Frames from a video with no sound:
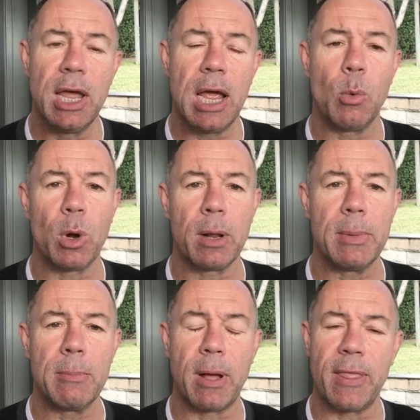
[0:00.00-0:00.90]
And what I
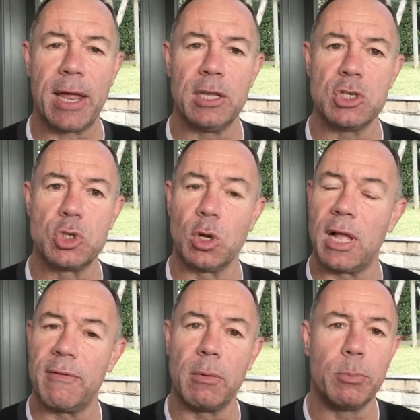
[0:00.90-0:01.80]
mean by that is you'll
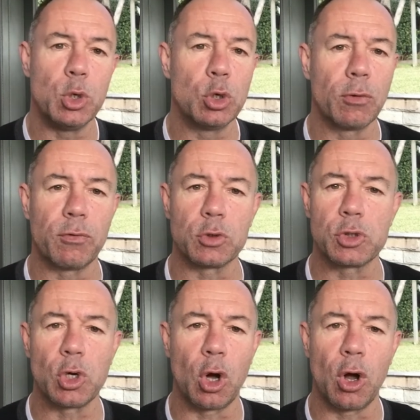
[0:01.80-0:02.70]
have a beautiful
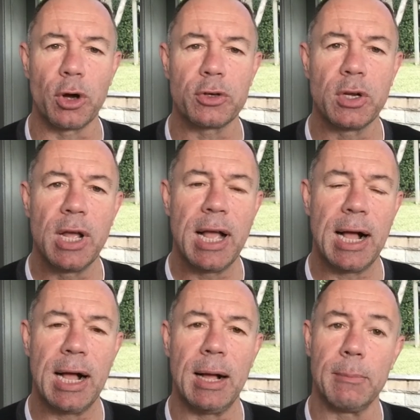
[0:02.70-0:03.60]
shot,
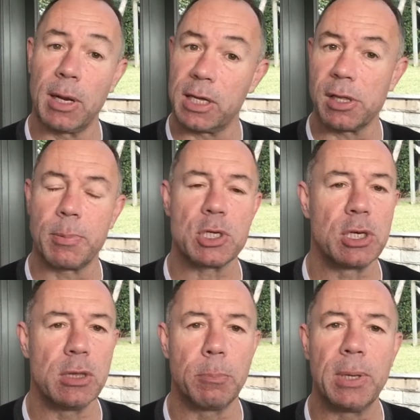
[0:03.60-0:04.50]
like
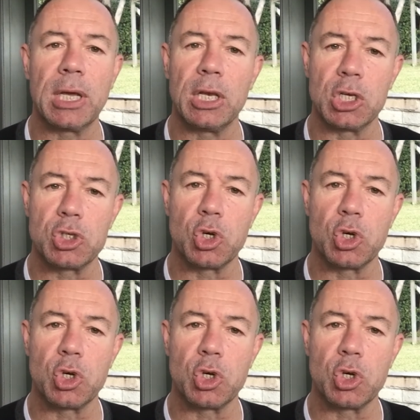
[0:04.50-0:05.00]
especially the picnic